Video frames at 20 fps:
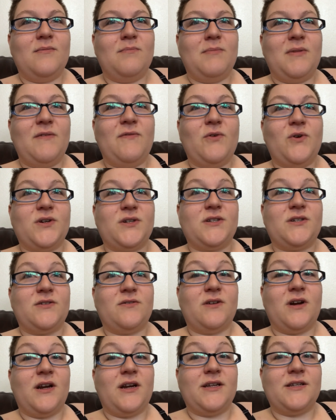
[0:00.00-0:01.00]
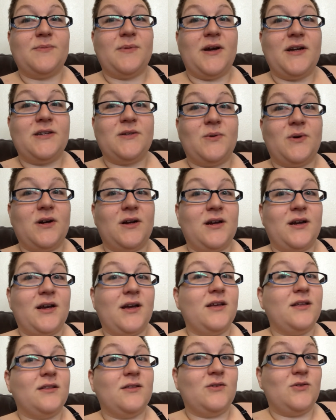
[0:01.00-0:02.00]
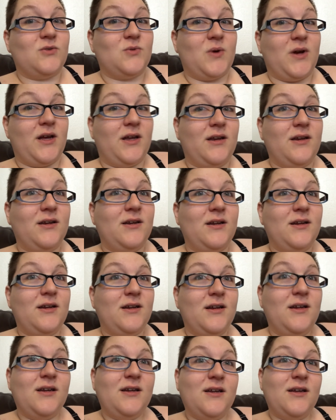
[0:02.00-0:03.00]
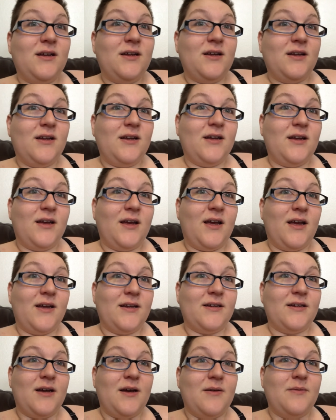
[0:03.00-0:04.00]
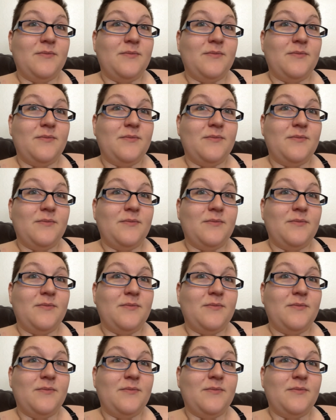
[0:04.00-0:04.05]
be forced to ride his bike to work and lose weight. And